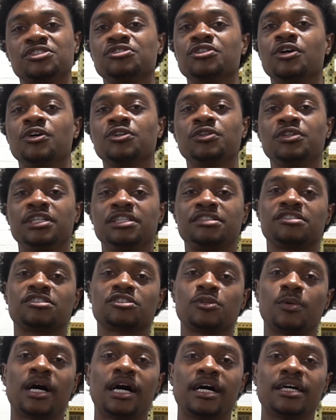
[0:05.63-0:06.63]
you know you need to
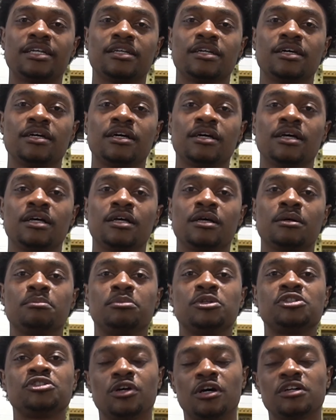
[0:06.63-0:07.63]
squat,
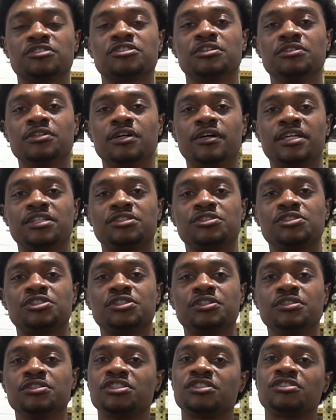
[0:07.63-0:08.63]
but you also know that you
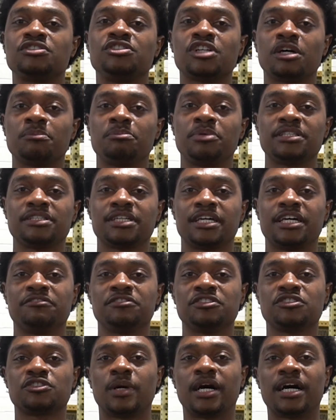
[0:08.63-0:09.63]
shouldn't just jump into heavy
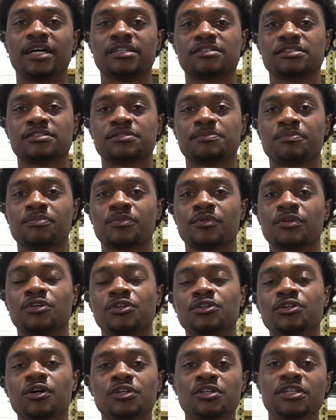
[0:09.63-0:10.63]
squats. You
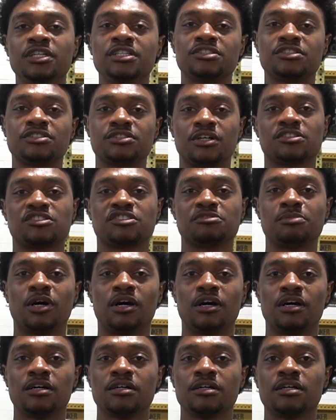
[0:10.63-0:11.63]
know you need to start
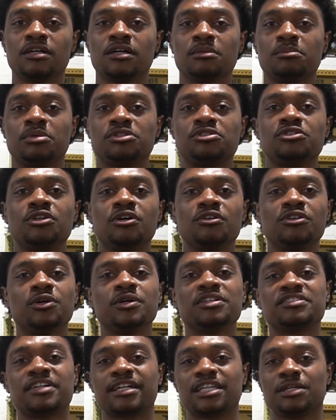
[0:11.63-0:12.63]
small, but you don't know
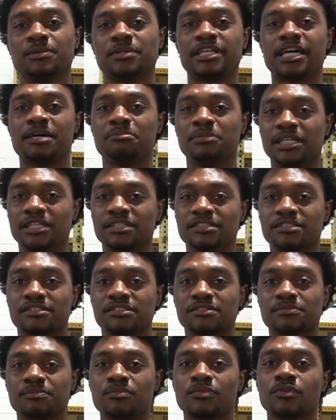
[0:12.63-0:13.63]
exactly what that means.
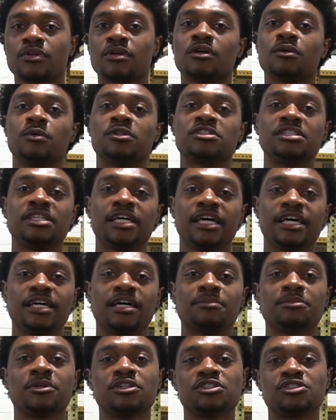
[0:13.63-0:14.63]
Well, today
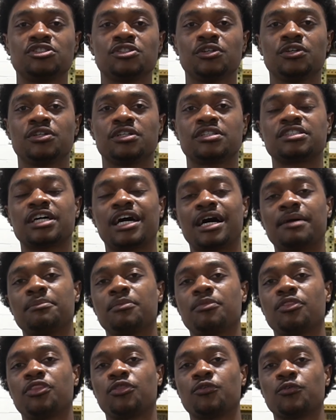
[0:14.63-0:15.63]
I'm going to show you the
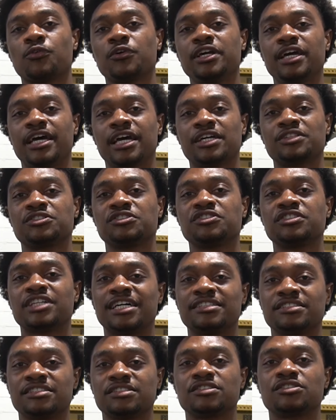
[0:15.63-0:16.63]
top 3
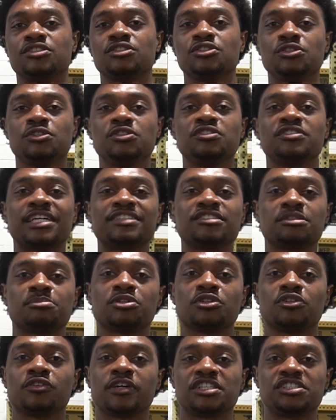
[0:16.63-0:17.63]
exercises to use as a
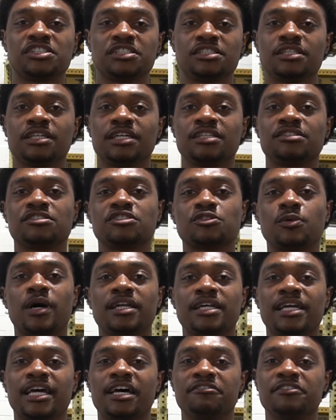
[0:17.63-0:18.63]
progression into
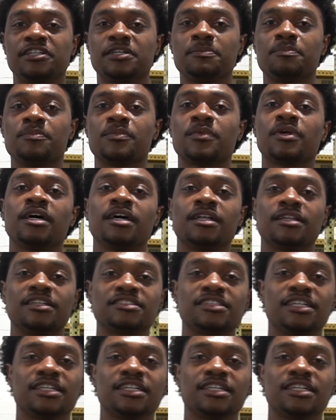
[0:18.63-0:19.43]
squatting heavy. Let's